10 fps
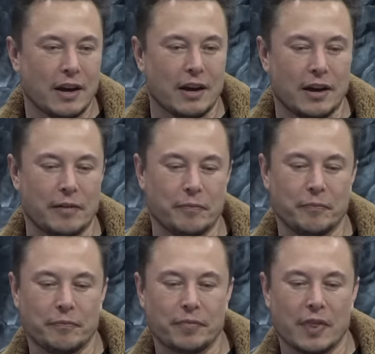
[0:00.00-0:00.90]
Um,
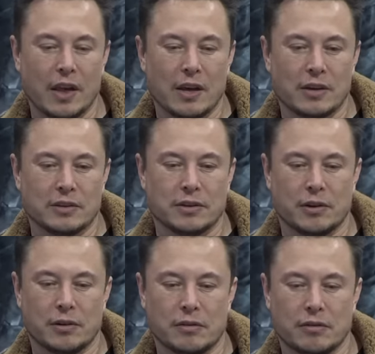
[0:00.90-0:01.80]

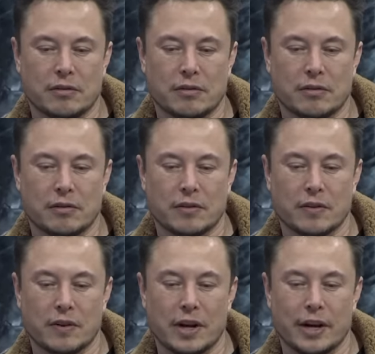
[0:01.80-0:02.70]
so,
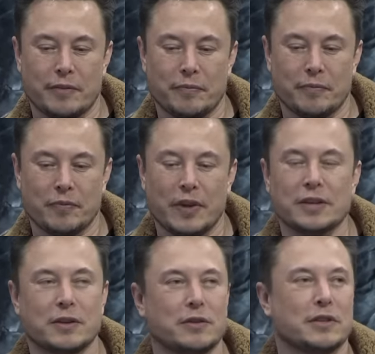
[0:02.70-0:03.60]
um, yeah,
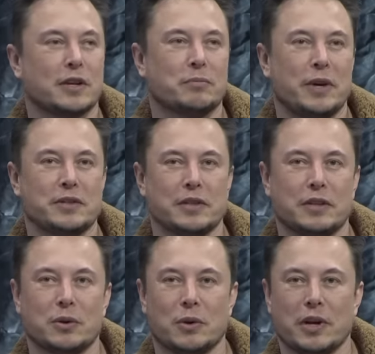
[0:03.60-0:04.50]
so I was like basically
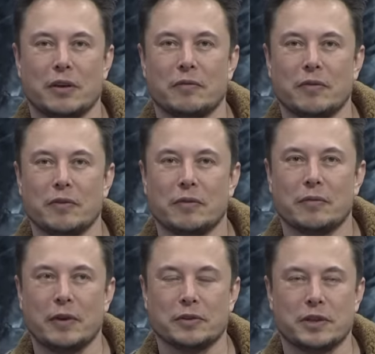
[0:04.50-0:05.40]
talking
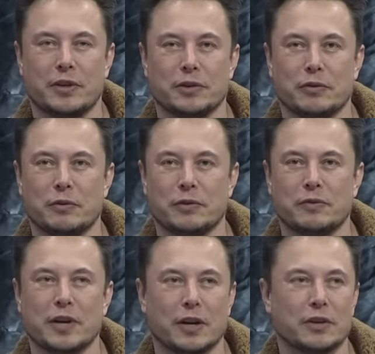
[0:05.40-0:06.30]
people's ears off of
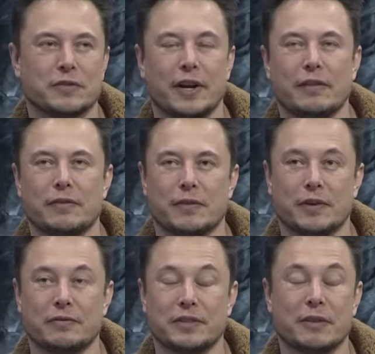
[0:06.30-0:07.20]
tunnels for,
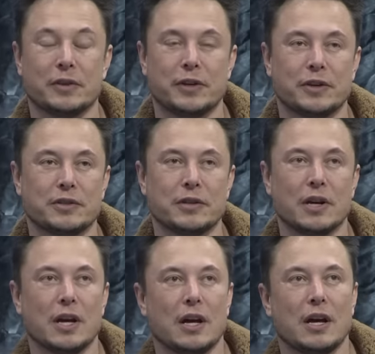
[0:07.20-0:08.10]
for several
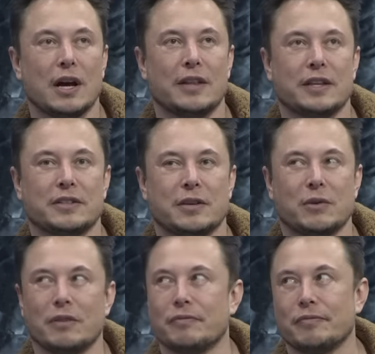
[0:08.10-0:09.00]
years, and then said,
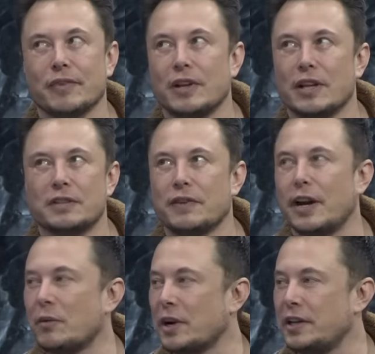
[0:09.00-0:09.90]
well, let's
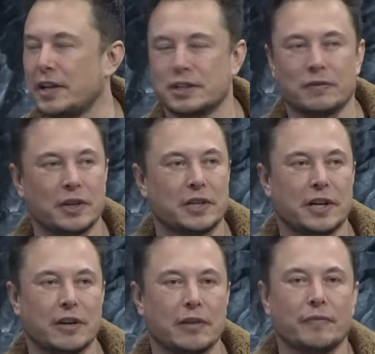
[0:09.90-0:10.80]
find out what it takes to build a
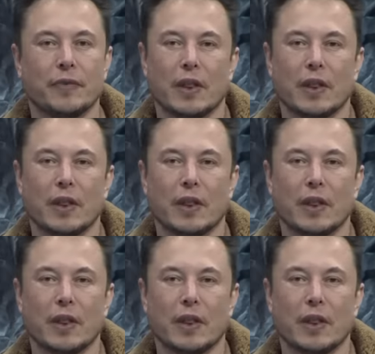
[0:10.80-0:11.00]
tunnel.